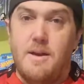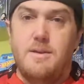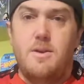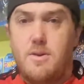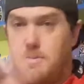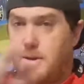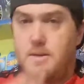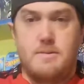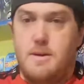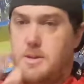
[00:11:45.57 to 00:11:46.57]
you and
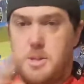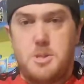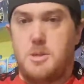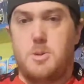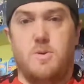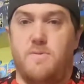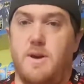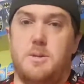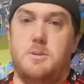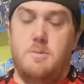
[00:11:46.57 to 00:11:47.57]
me. Now, just the two of
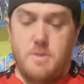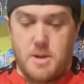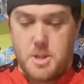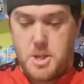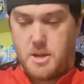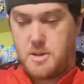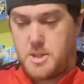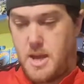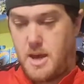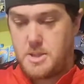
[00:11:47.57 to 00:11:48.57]
us. We're going to check this
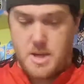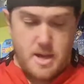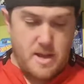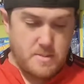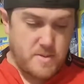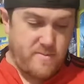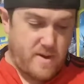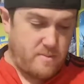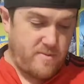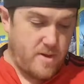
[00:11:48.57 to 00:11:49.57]
out and have some
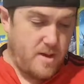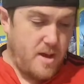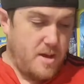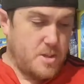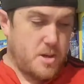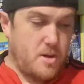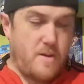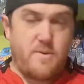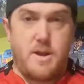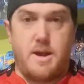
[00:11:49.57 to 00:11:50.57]
fun with it. So
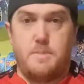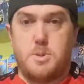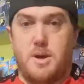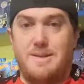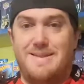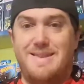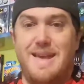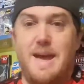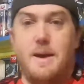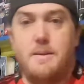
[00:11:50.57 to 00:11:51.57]
I've got it upside
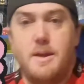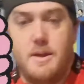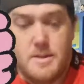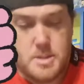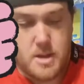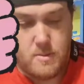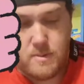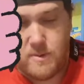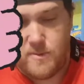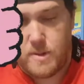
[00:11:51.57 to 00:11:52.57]
down. So
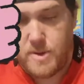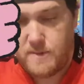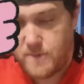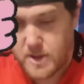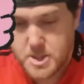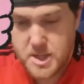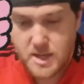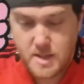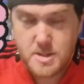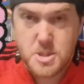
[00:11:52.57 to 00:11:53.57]
when we flip over, we're going to
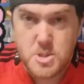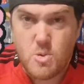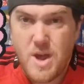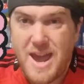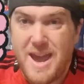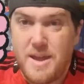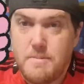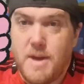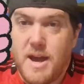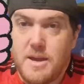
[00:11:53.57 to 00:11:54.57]
see. And this is all
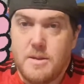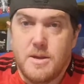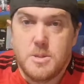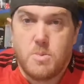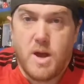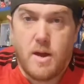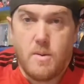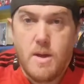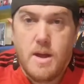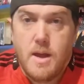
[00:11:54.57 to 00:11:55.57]
handmade as
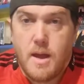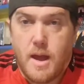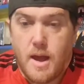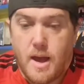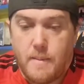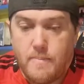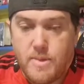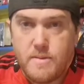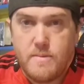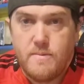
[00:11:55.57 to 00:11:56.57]
well.
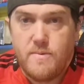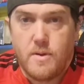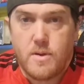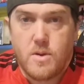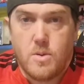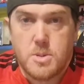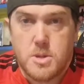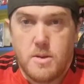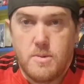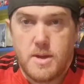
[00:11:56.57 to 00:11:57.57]
Very cool.
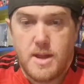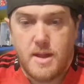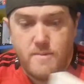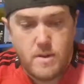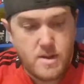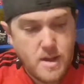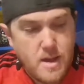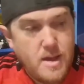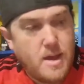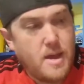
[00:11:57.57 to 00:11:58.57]
So we're going to have a look.
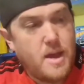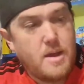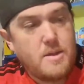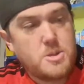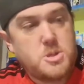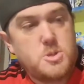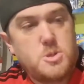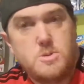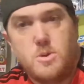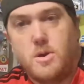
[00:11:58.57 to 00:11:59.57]
And
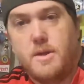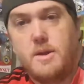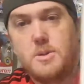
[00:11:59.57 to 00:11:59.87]
oh, that